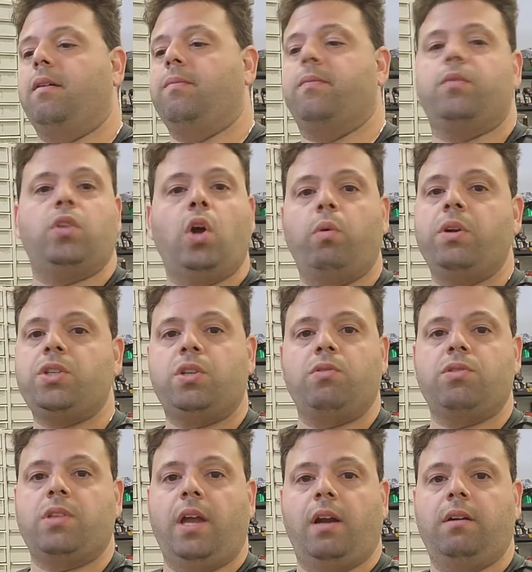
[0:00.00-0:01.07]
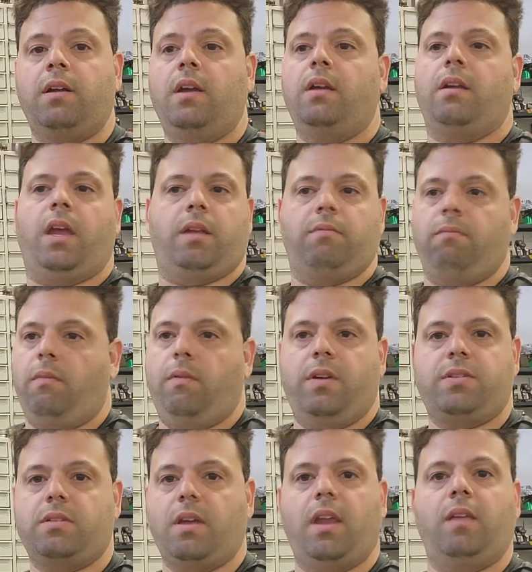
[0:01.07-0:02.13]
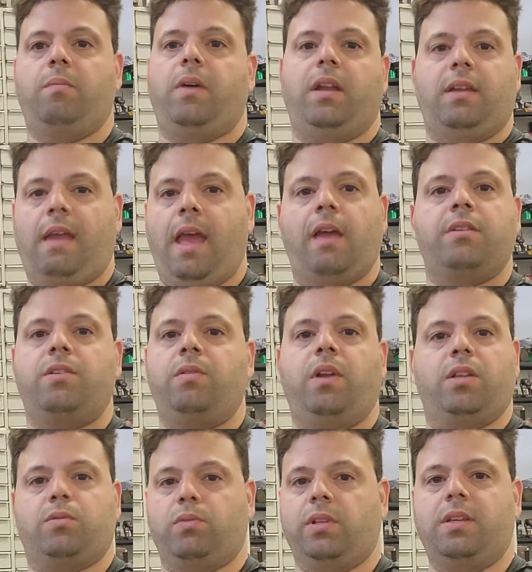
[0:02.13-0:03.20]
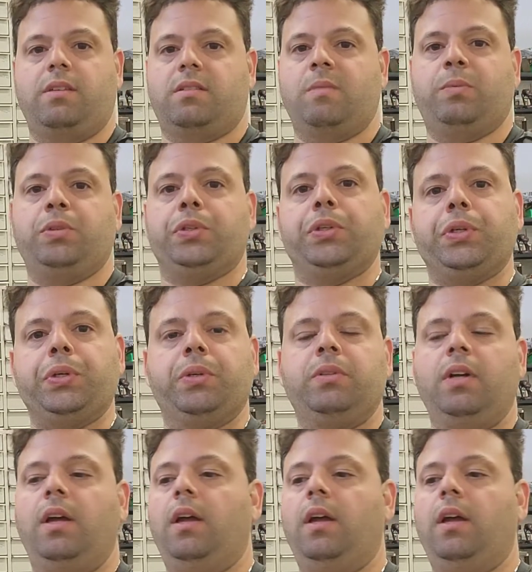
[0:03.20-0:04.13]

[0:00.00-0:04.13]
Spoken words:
No issues there, in which anybody can do it. It's really simple to do.